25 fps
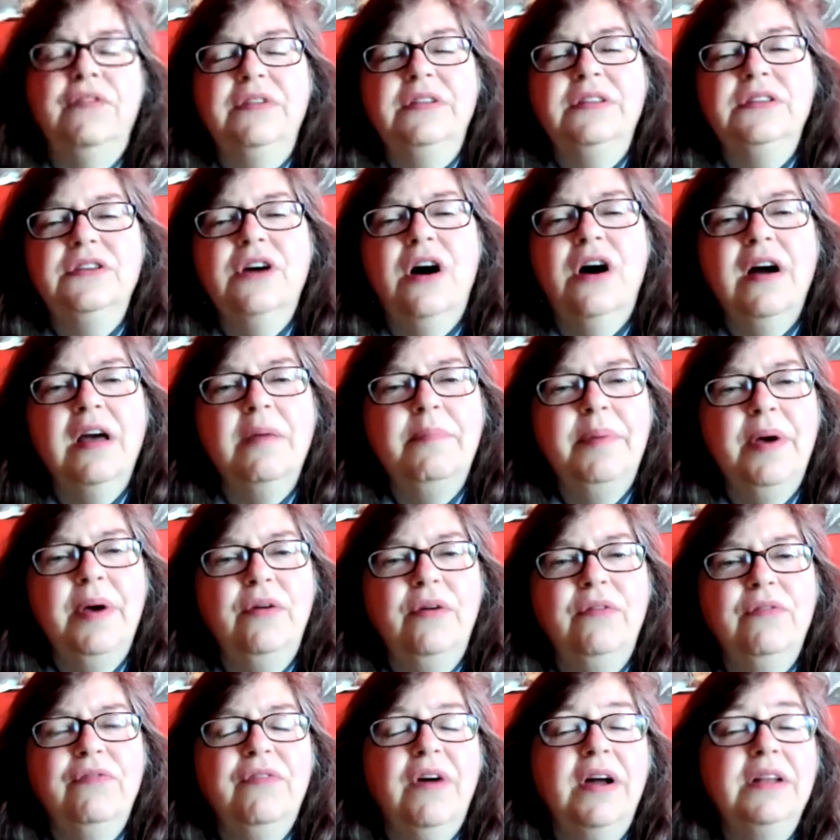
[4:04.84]
talk
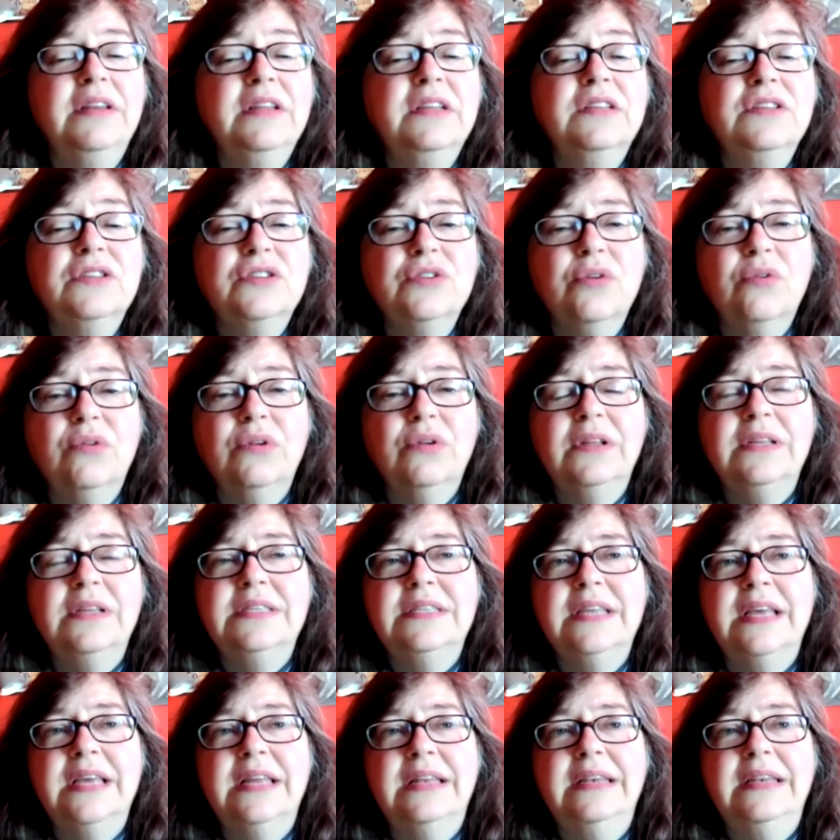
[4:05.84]
about finding
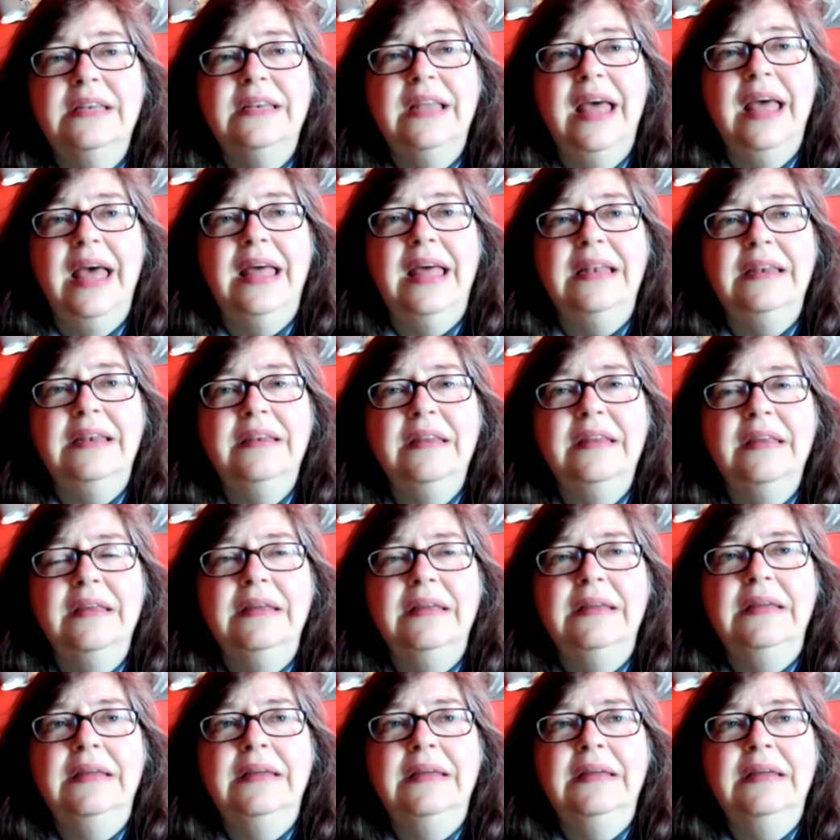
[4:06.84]
solace and and
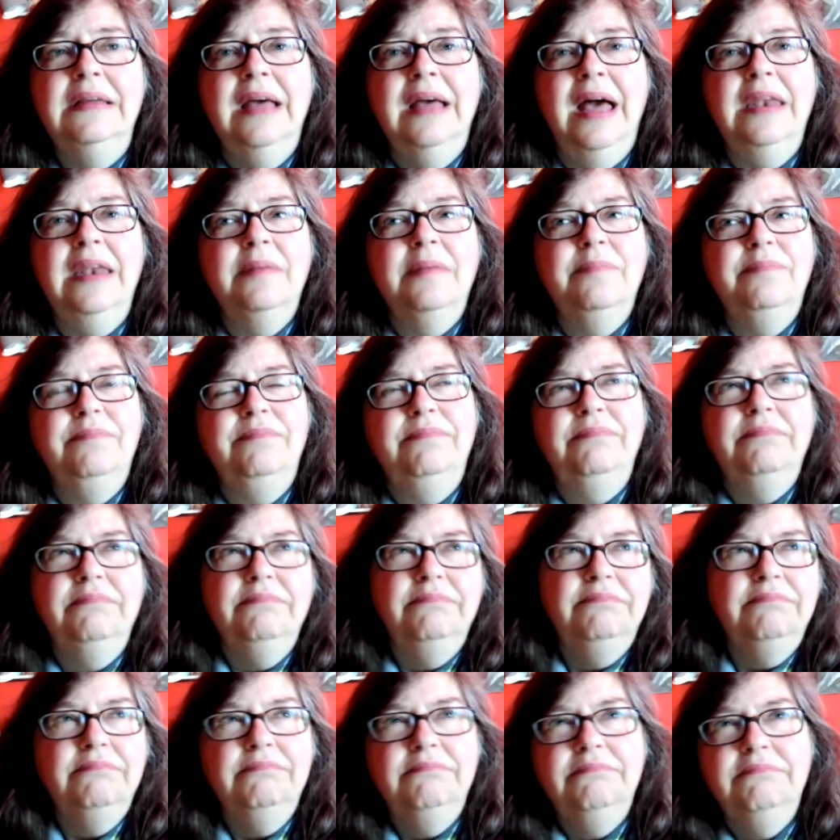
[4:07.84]
and a
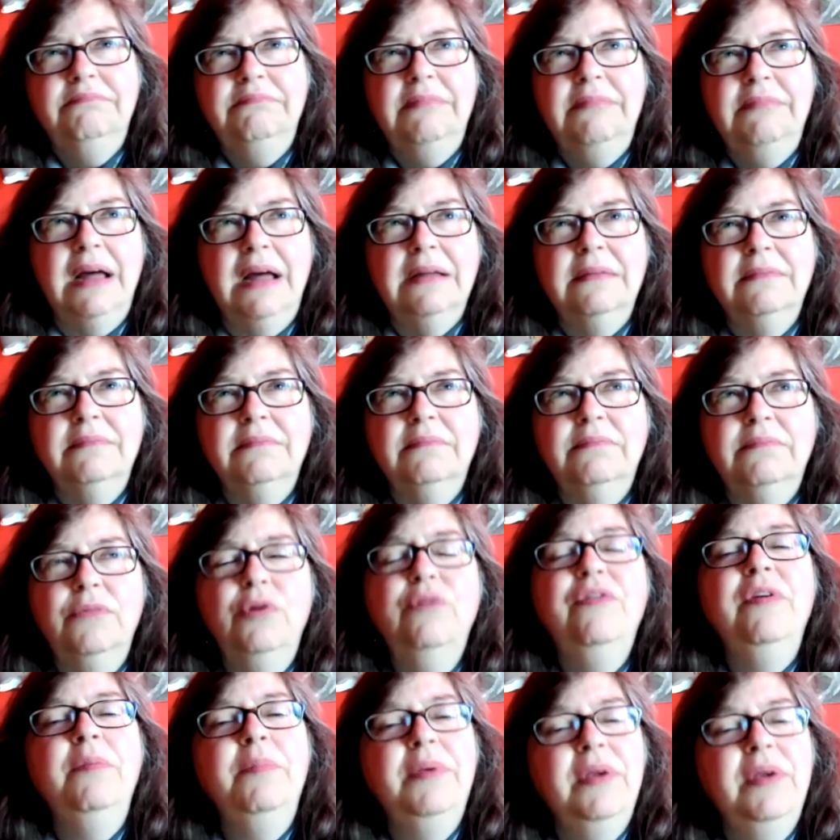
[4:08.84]

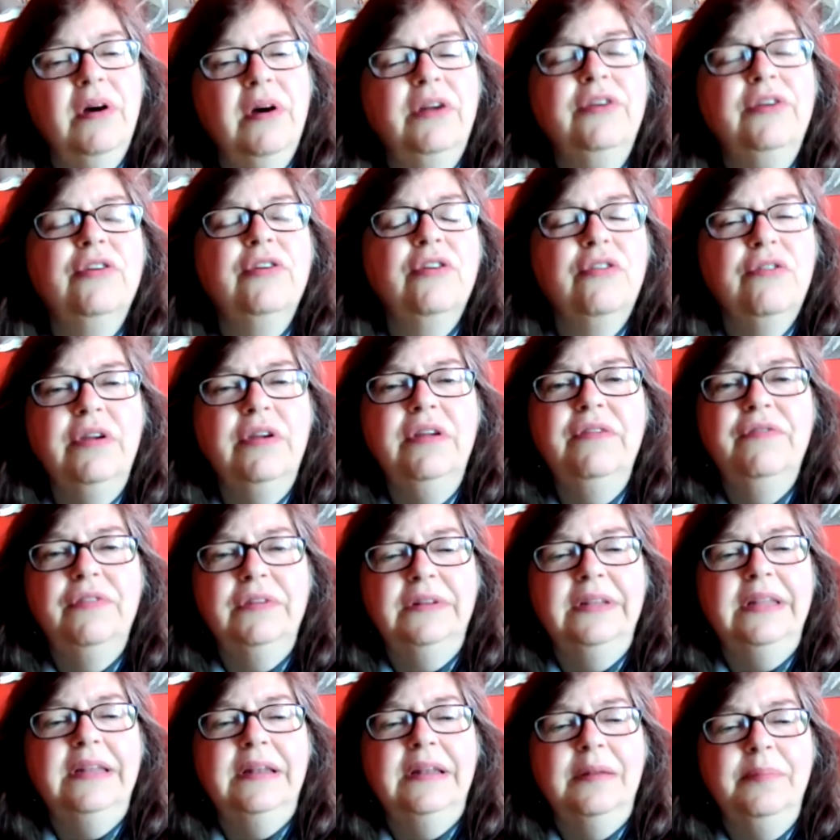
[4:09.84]
moving beyond your grief a
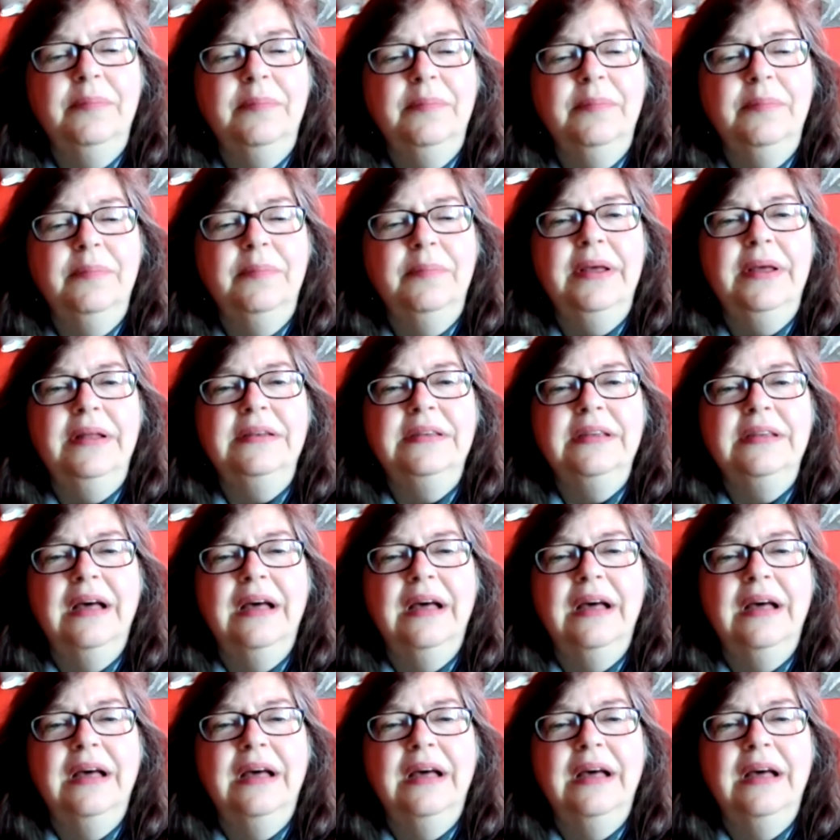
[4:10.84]
little bit.